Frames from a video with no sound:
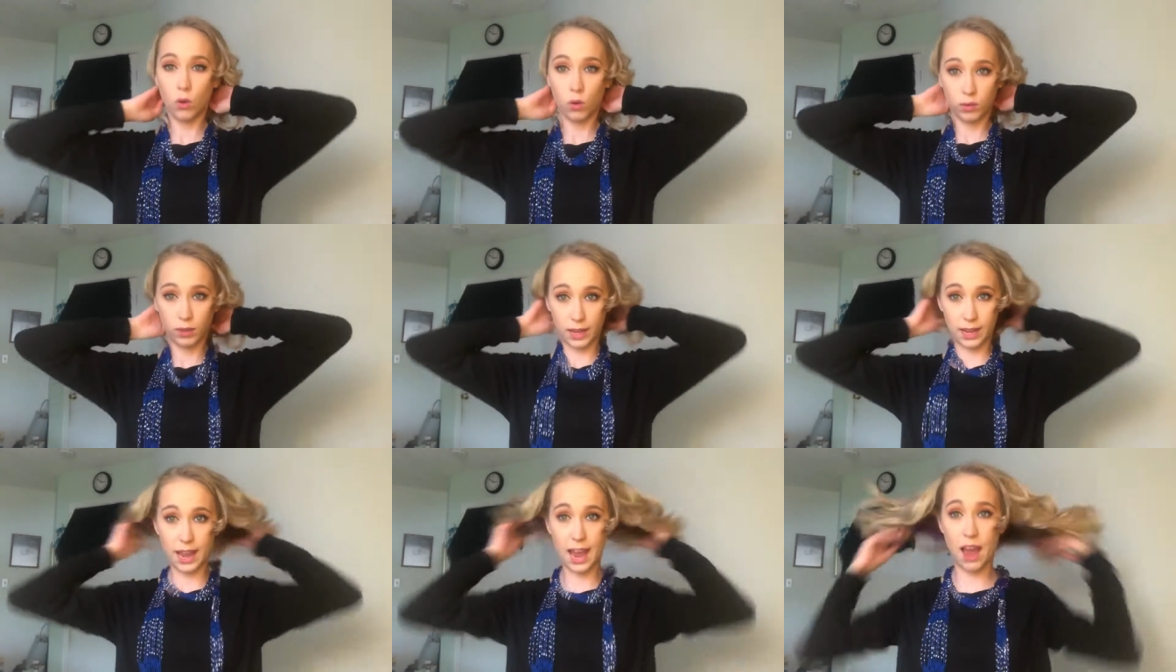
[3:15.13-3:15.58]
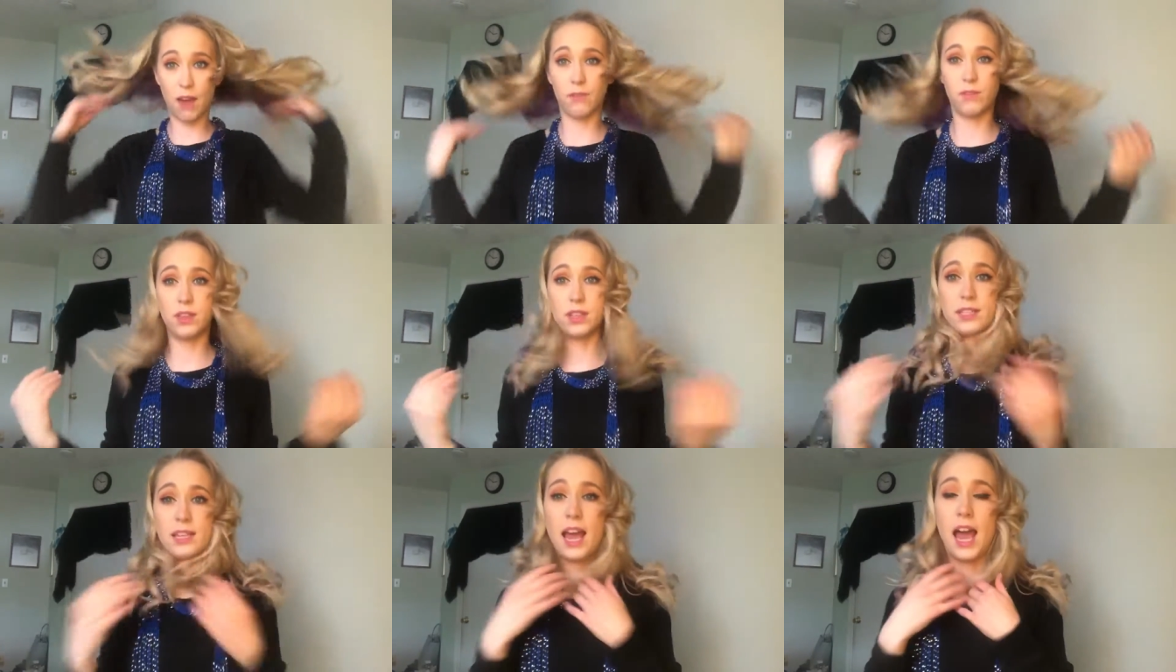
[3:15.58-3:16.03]
like
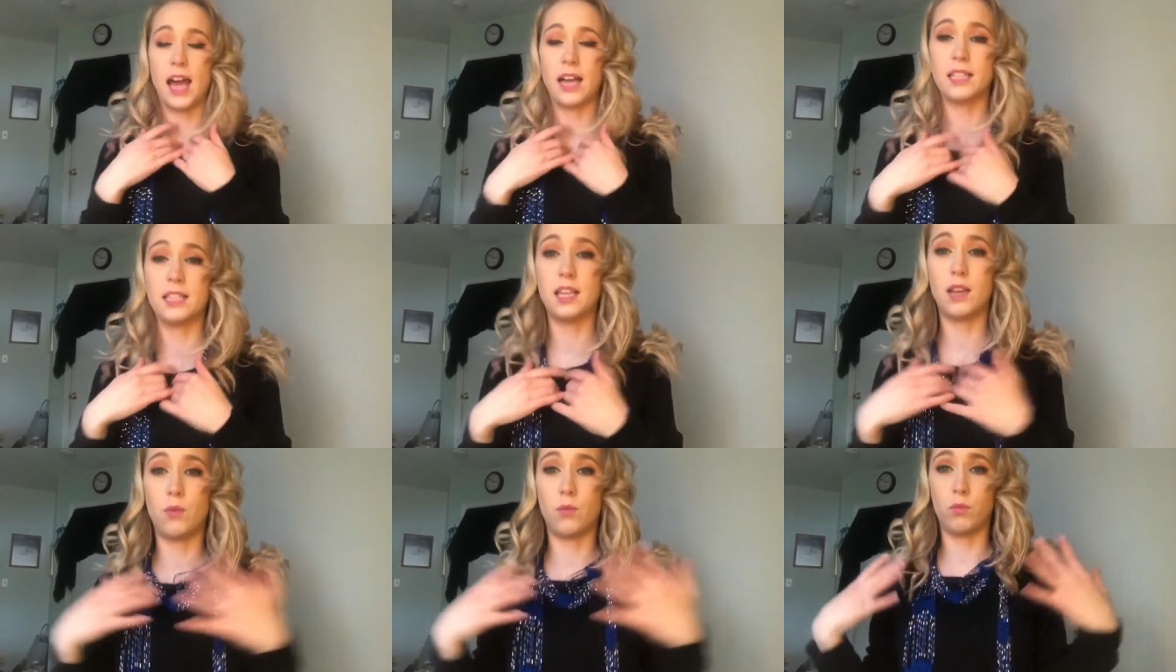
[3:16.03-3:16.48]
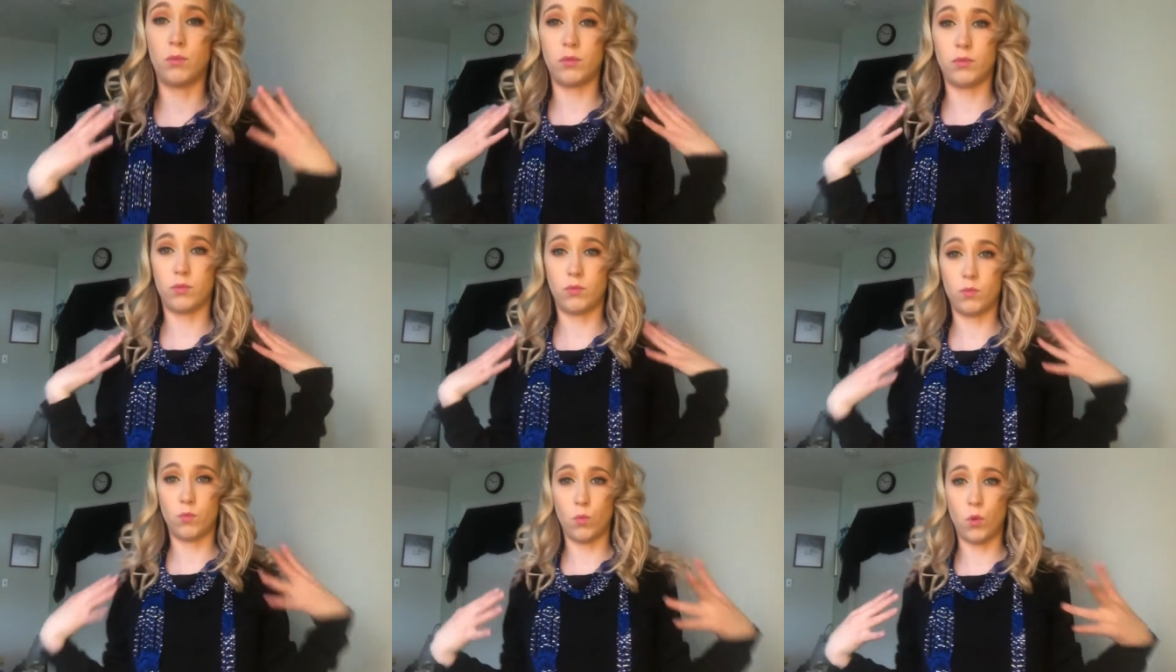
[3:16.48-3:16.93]
have this accent
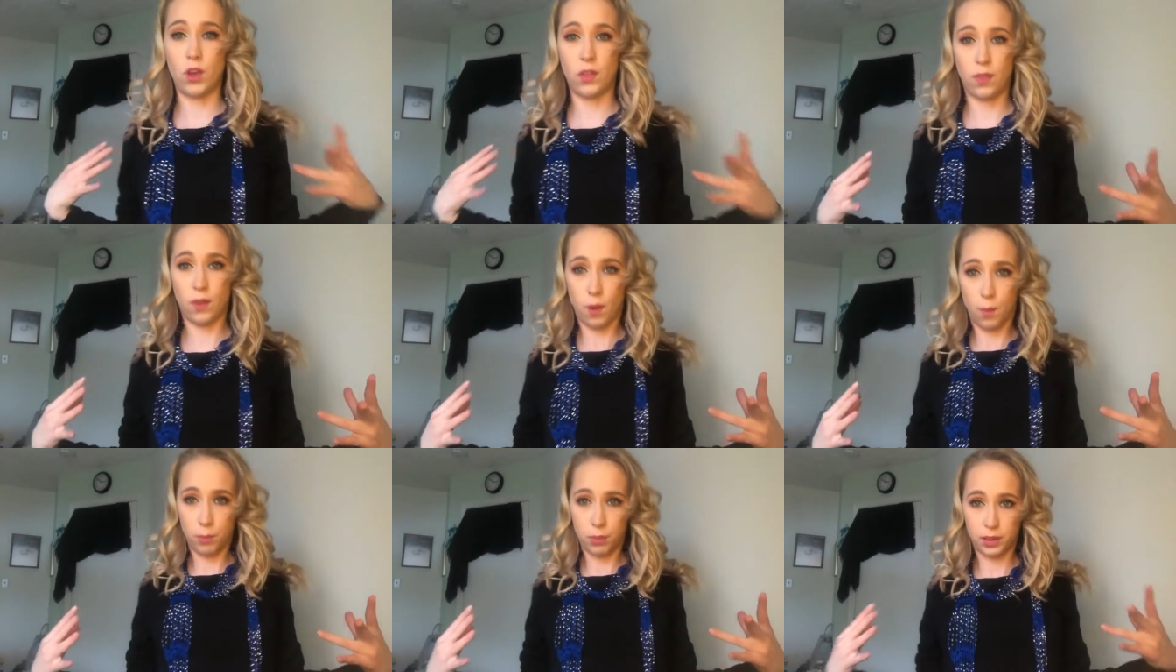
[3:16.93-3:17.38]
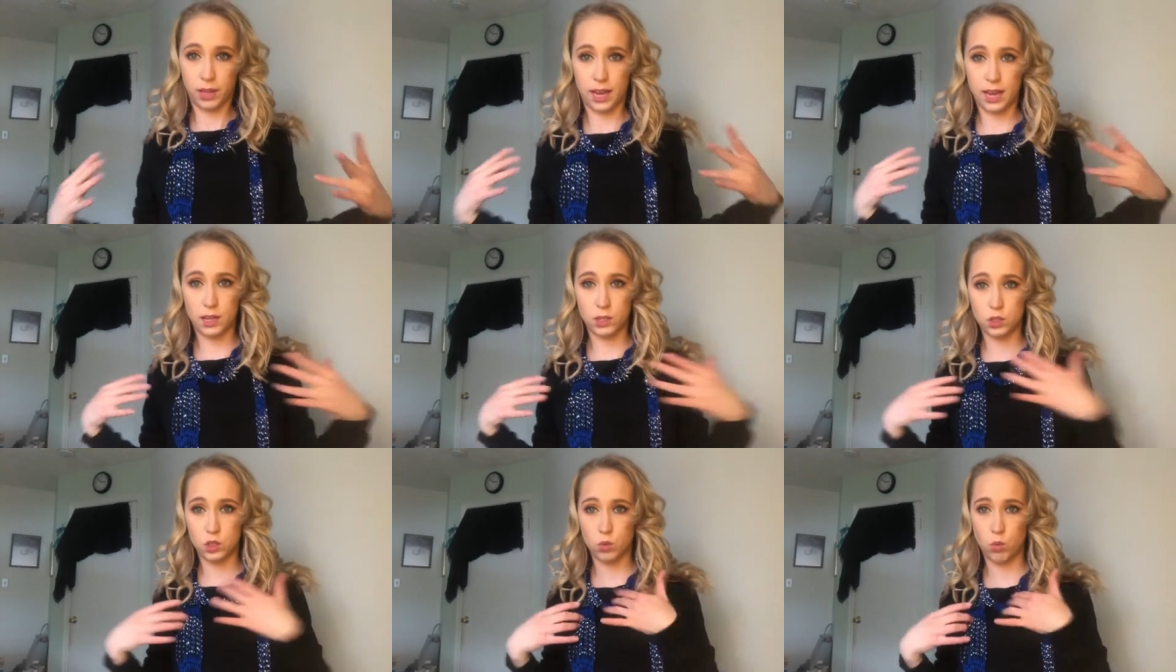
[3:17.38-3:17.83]
with a
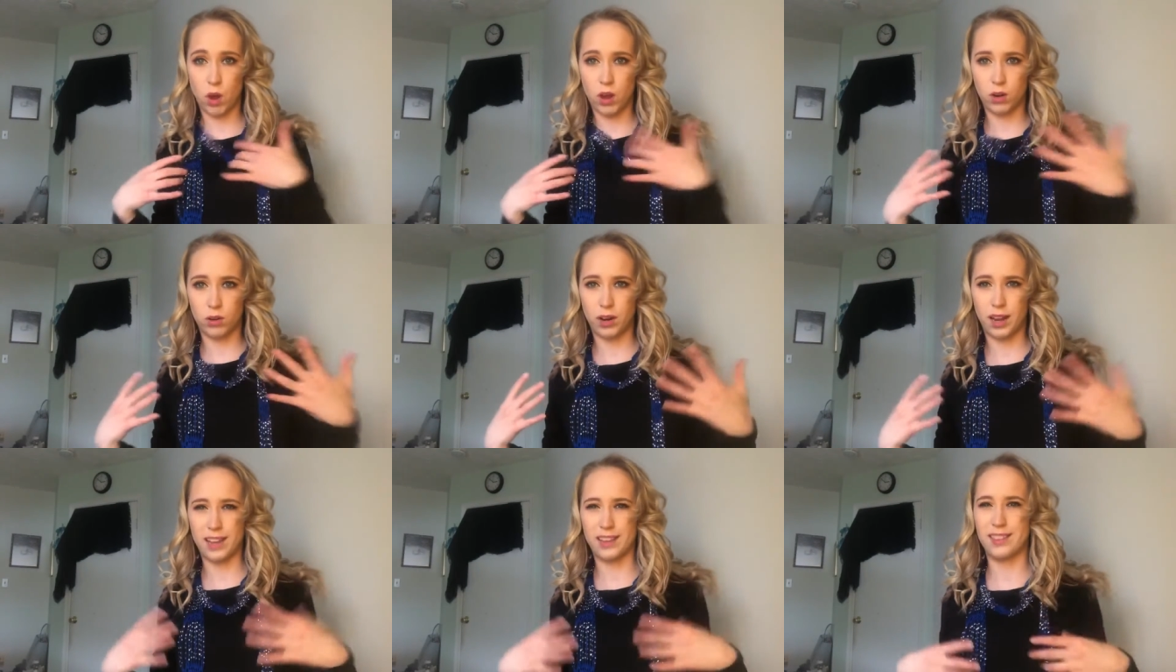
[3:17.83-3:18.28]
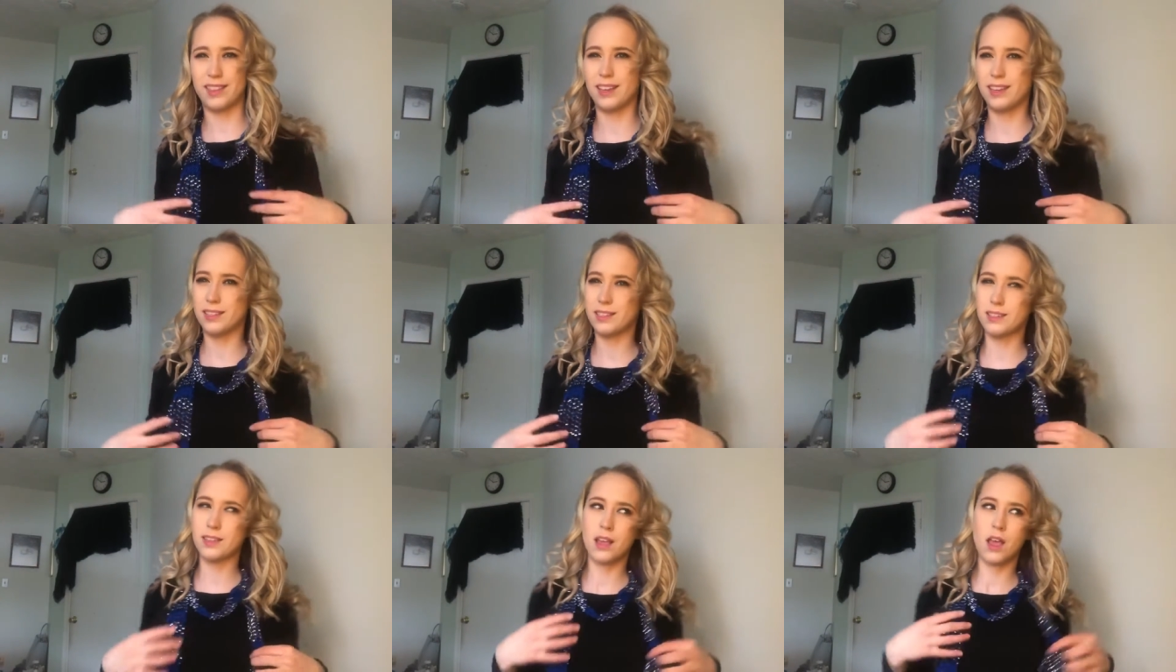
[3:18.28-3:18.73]
plain sweater like
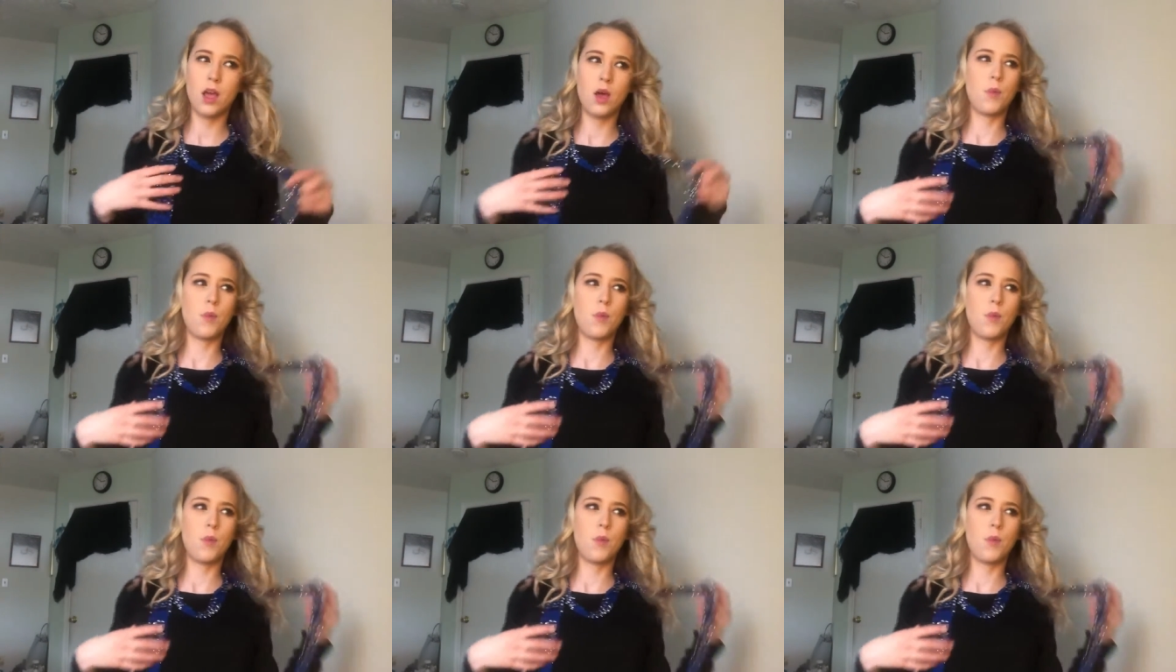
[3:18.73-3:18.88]
this.